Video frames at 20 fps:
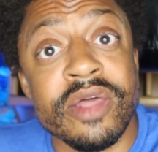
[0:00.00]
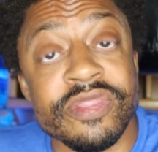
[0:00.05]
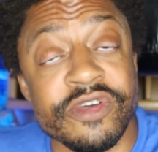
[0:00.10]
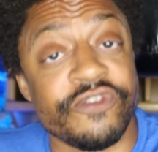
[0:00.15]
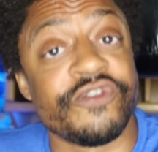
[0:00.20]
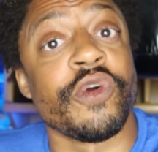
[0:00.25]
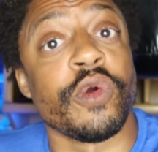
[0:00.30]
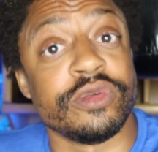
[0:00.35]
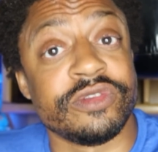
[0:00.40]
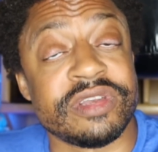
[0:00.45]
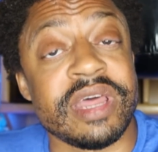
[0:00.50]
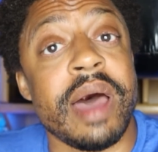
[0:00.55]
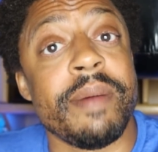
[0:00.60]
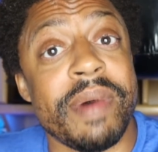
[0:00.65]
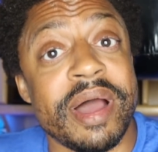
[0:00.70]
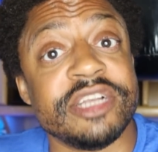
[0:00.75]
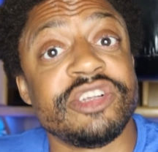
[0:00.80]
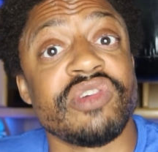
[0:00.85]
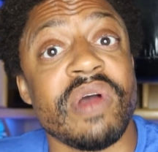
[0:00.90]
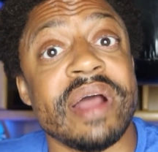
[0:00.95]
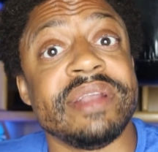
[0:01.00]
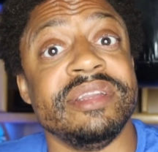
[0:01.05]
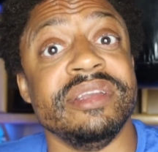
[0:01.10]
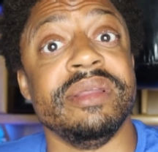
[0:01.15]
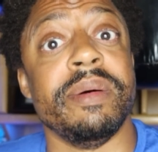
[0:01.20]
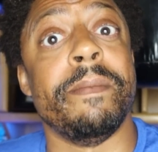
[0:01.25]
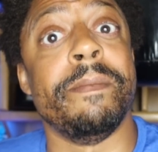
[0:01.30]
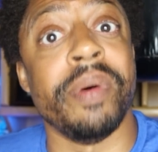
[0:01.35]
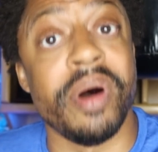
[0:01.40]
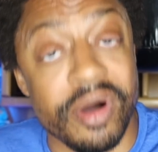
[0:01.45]
the first time I tried to
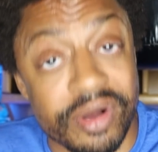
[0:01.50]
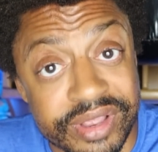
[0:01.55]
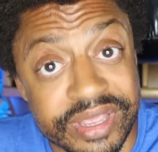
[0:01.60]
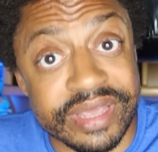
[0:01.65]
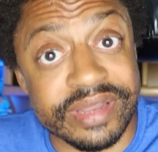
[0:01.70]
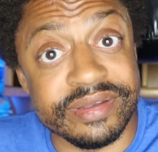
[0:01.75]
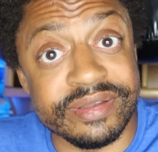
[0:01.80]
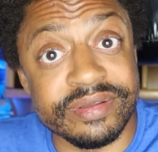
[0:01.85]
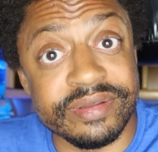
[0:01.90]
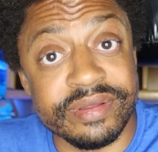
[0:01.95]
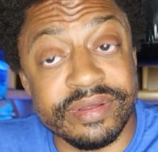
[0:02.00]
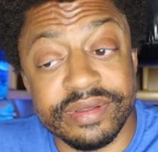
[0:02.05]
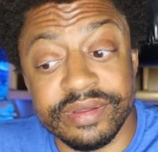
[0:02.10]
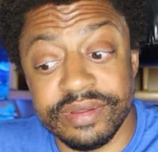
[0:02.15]
debunk it.